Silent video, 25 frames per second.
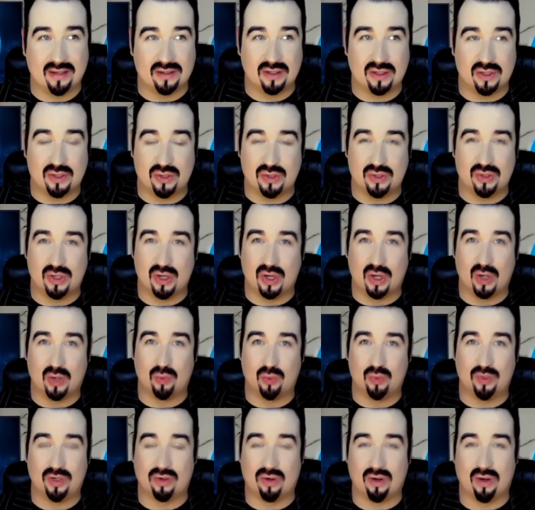you know,
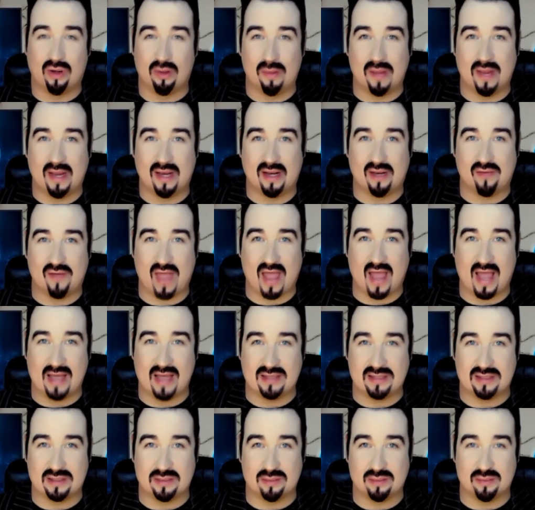we are all made of
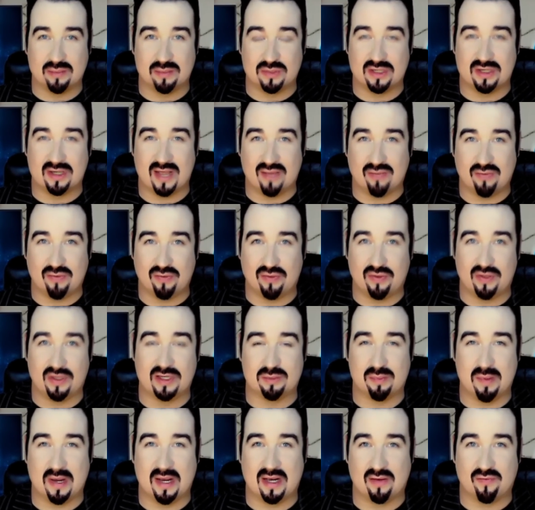atoms, and everything is
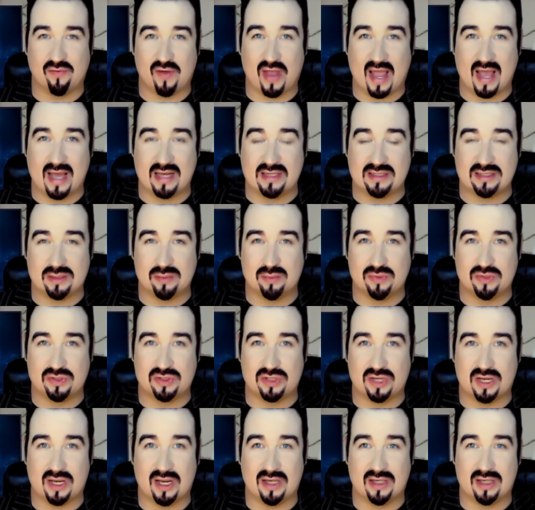made of atoms.
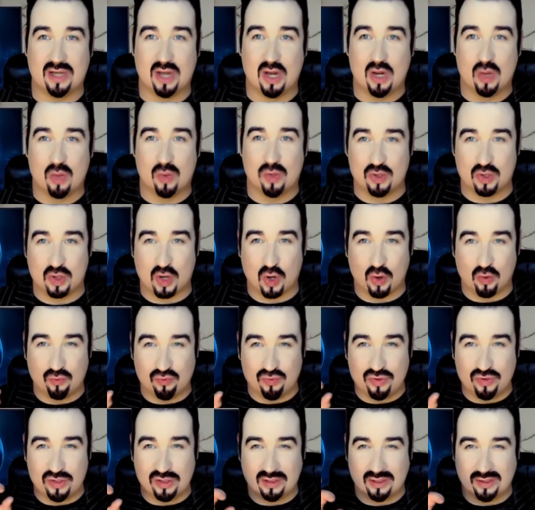And when you go
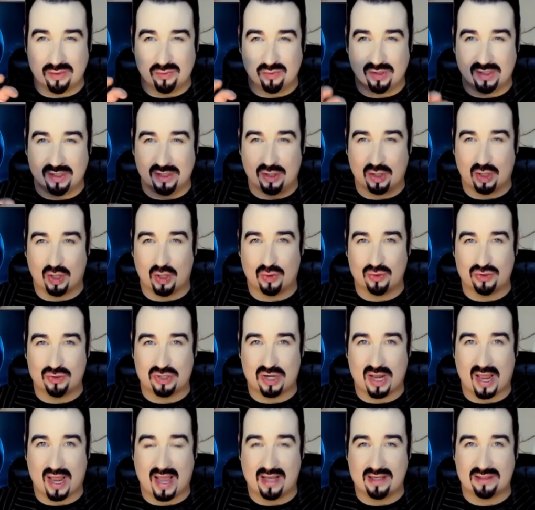really, really close
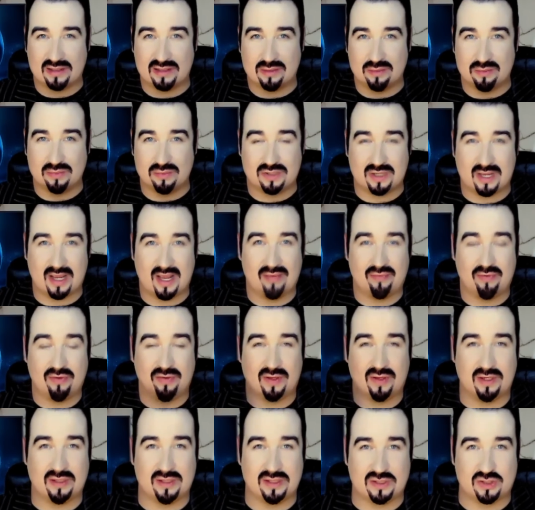to atoms,
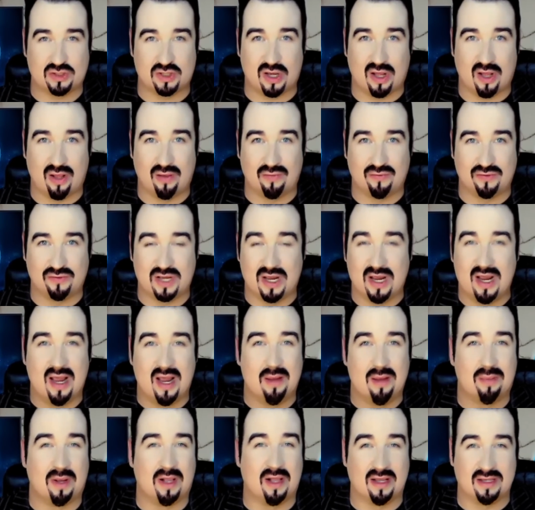everything dissolves
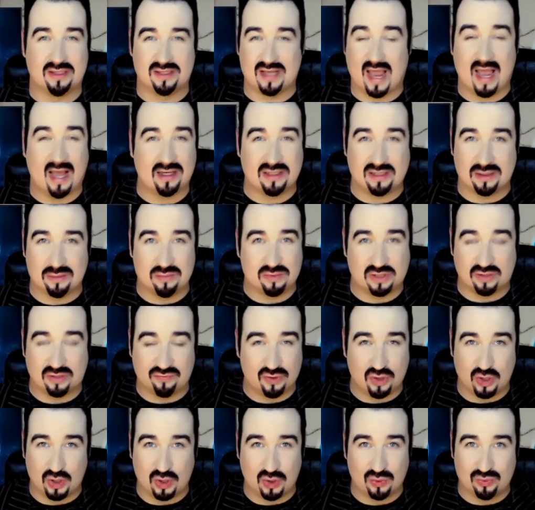because atoms have
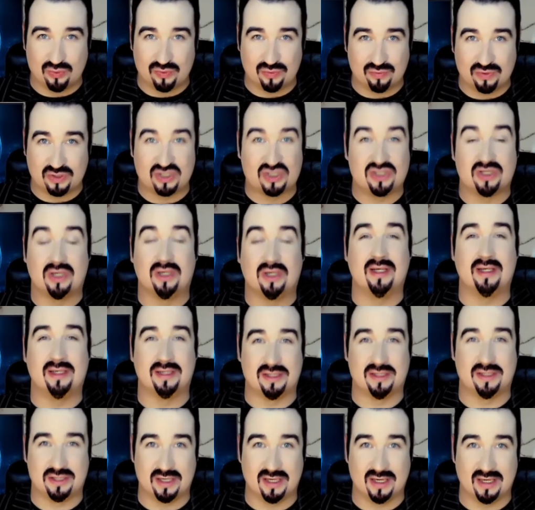no
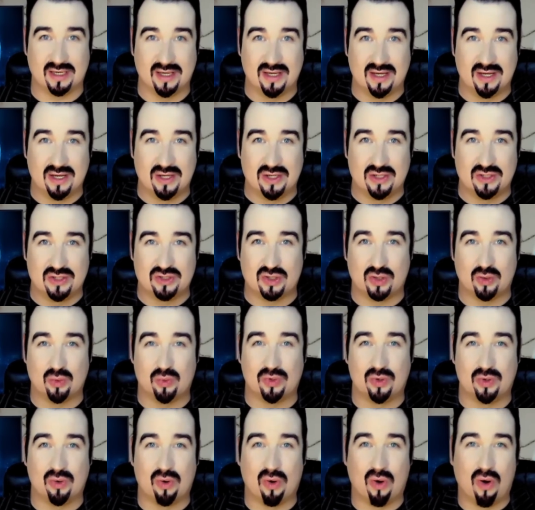solidity. So
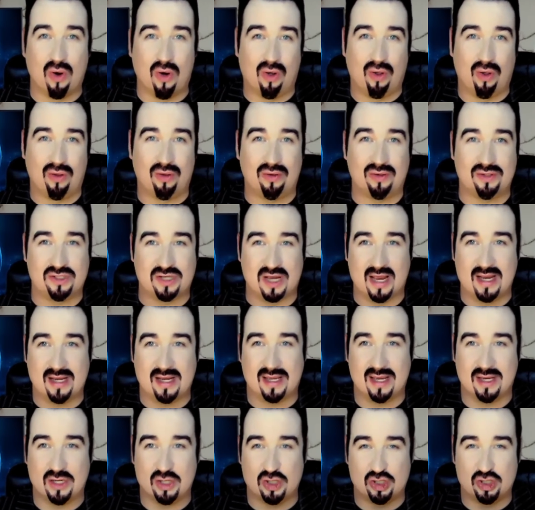we're all
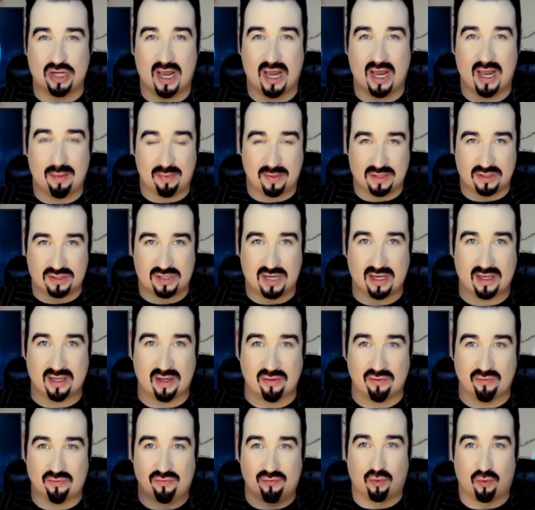taking shape and
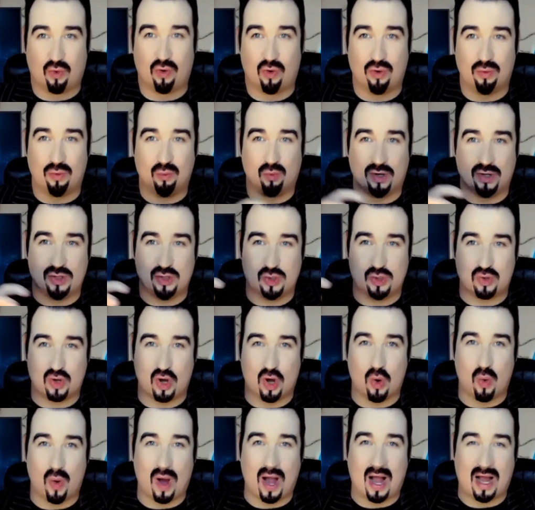taking form when you
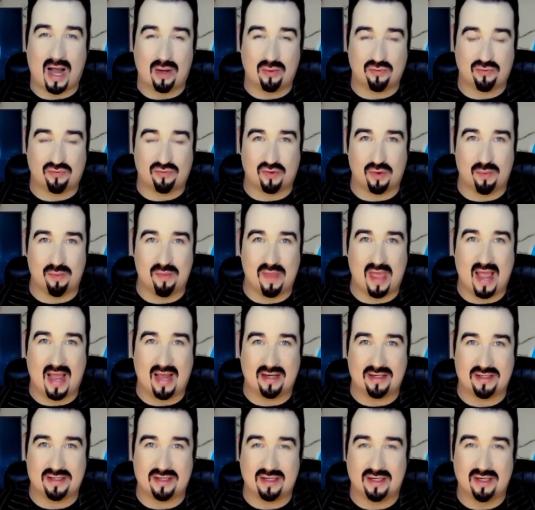go out from
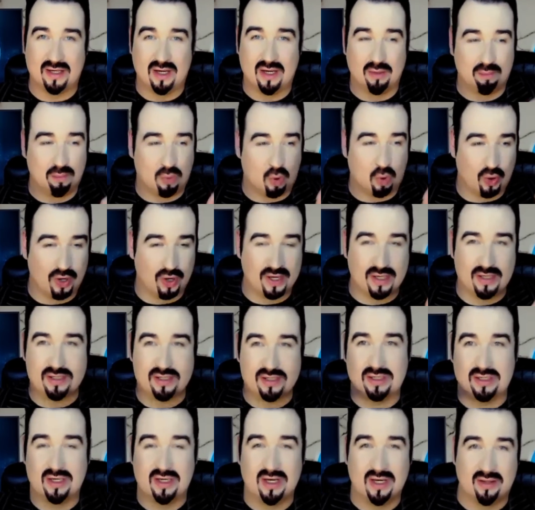that
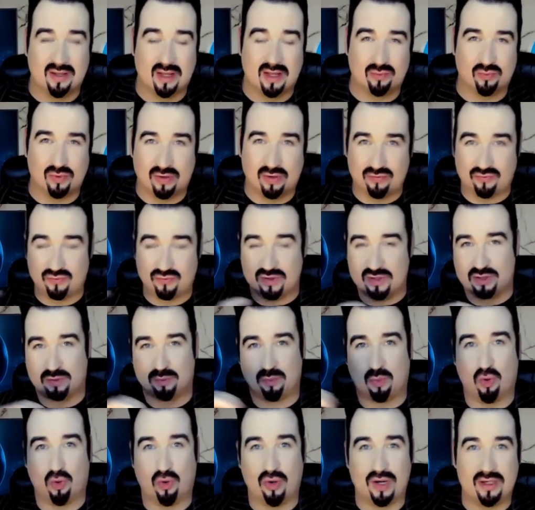point, that reference
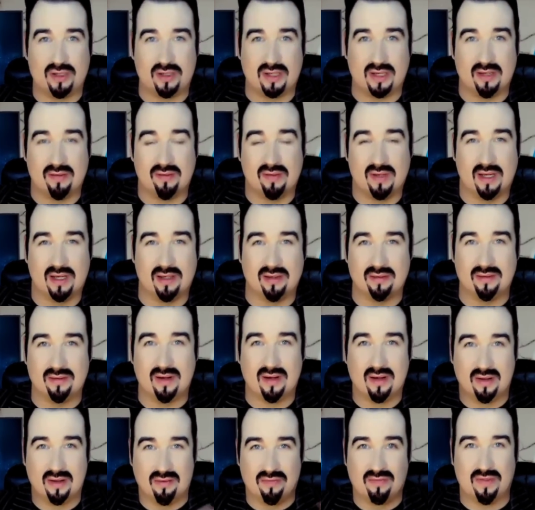point, and then
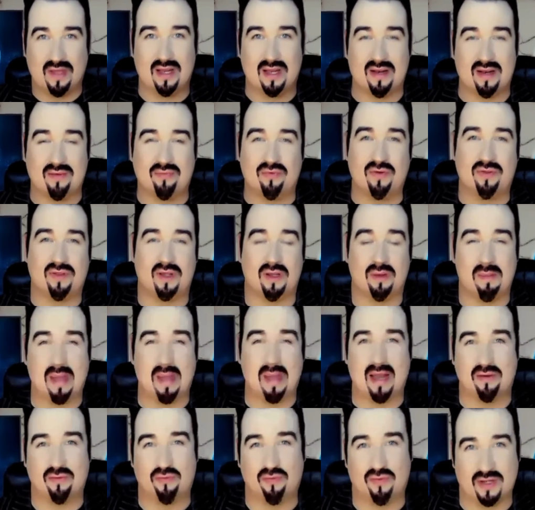everything
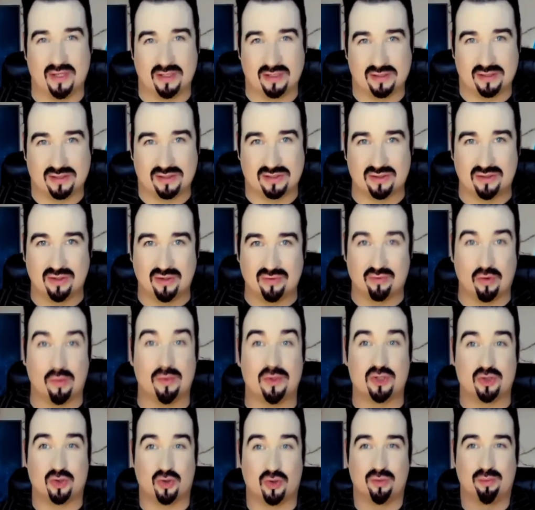manifests from a
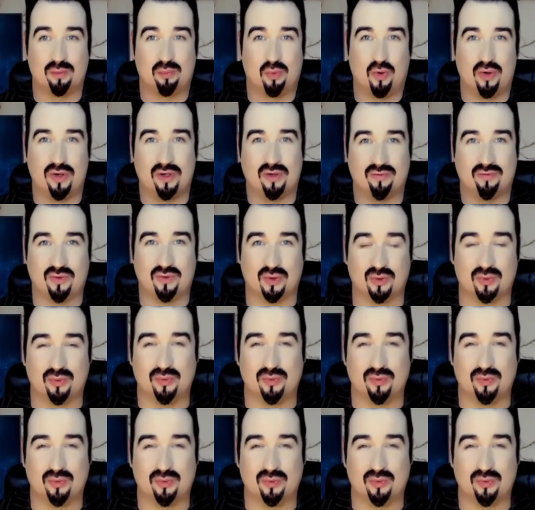certain point of view.